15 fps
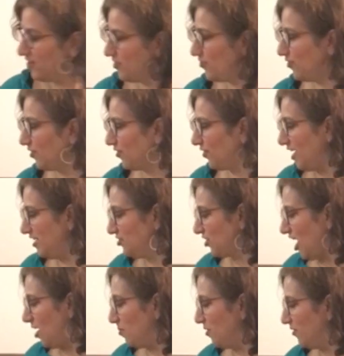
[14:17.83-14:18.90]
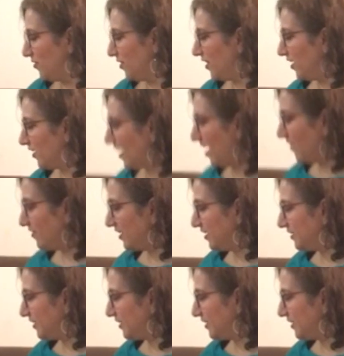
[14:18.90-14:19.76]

You're doing a great job over there, Kevin.